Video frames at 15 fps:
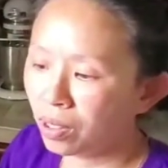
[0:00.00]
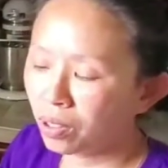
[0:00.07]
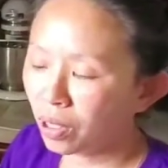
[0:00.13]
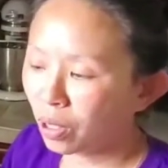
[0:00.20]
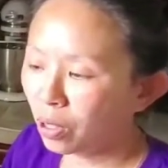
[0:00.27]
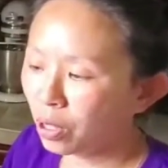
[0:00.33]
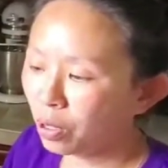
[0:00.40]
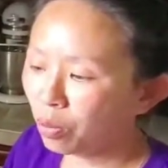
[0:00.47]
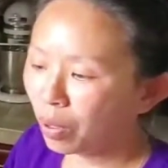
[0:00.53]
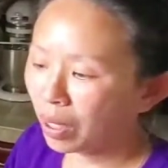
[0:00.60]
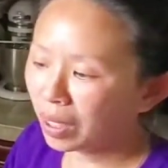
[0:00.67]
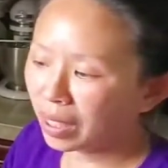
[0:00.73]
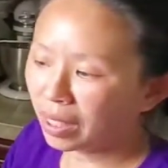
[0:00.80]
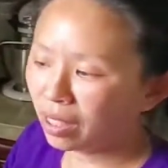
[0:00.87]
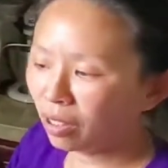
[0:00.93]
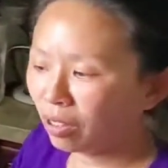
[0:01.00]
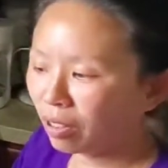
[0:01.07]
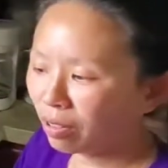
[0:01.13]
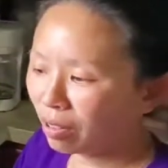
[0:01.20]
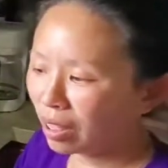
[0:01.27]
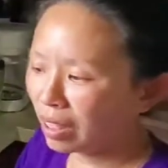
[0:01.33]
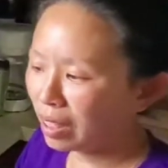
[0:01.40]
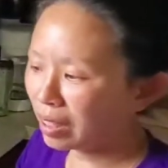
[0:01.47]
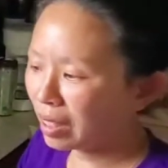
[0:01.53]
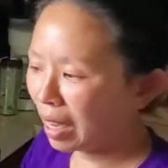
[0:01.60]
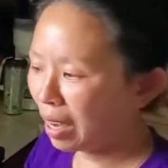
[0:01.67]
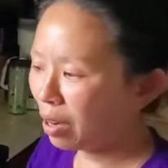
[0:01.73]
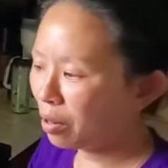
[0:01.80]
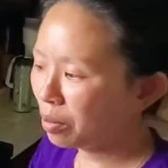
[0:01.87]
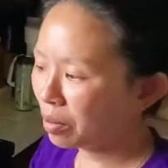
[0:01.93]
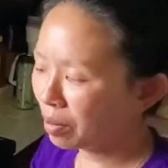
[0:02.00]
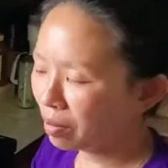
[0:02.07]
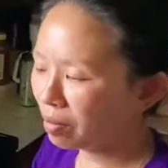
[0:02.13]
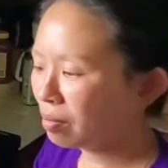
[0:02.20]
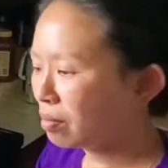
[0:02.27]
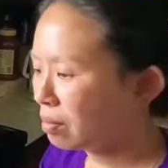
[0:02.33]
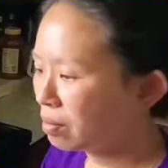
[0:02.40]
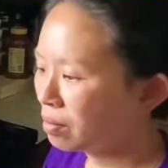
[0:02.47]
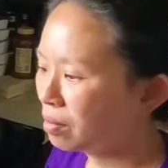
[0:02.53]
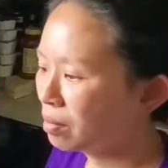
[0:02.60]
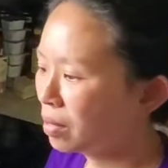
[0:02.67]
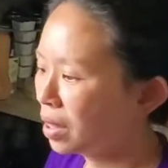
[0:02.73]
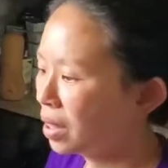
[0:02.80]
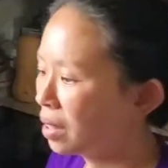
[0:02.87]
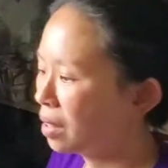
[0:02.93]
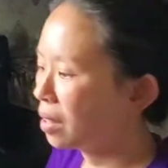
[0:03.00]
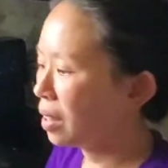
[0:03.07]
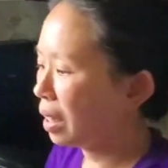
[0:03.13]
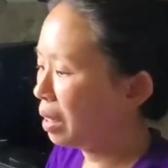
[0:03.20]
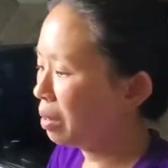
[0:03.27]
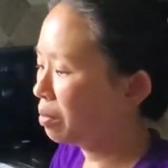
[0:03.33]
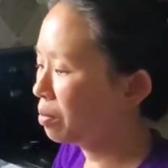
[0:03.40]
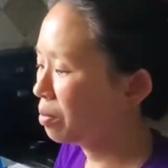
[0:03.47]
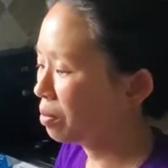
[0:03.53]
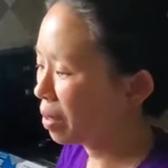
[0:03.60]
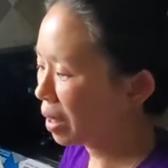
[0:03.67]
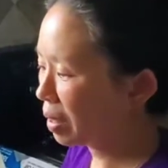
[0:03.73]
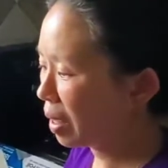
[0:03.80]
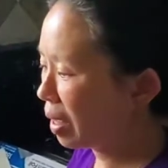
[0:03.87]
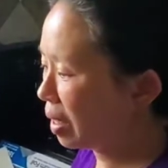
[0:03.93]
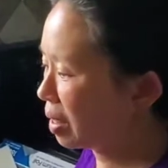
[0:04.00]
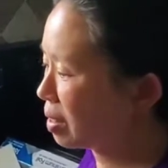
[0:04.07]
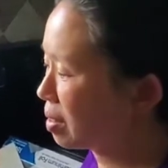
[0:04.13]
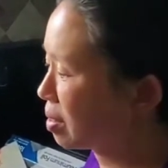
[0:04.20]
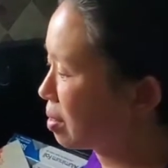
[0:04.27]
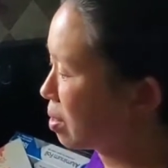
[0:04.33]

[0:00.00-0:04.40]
so you want to get your ingredients out and kind of get the eggs